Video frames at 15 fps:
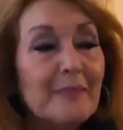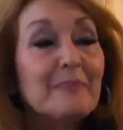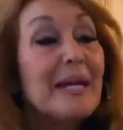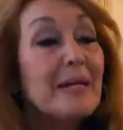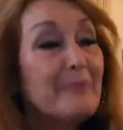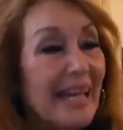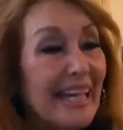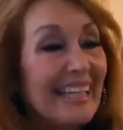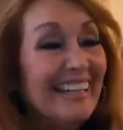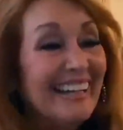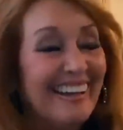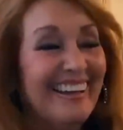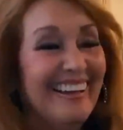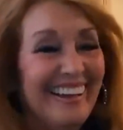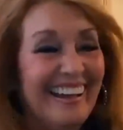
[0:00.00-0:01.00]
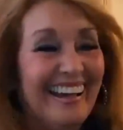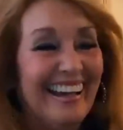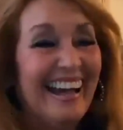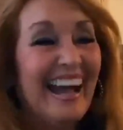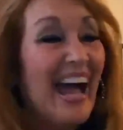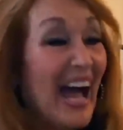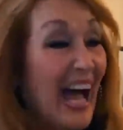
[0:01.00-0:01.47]
Mimi,
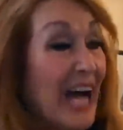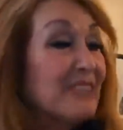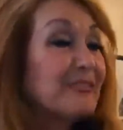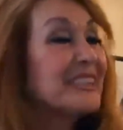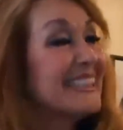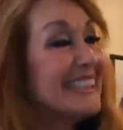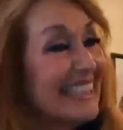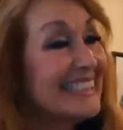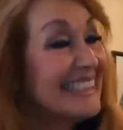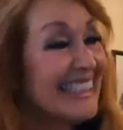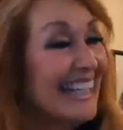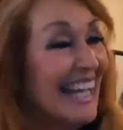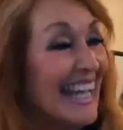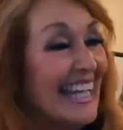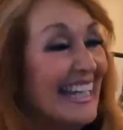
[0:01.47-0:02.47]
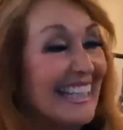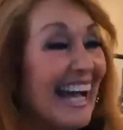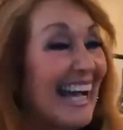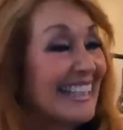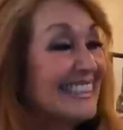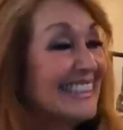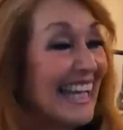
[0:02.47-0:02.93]
I'm 16.
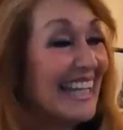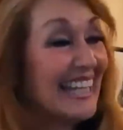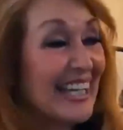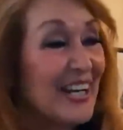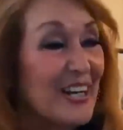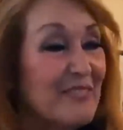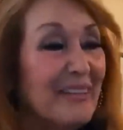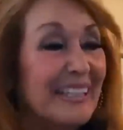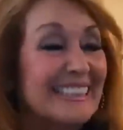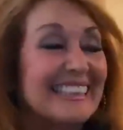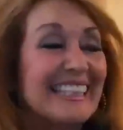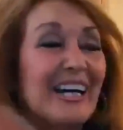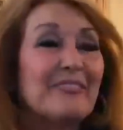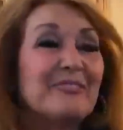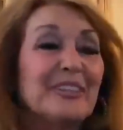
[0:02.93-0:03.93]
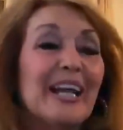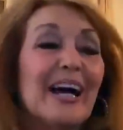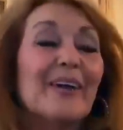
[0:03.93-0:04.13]
I can take care of myself,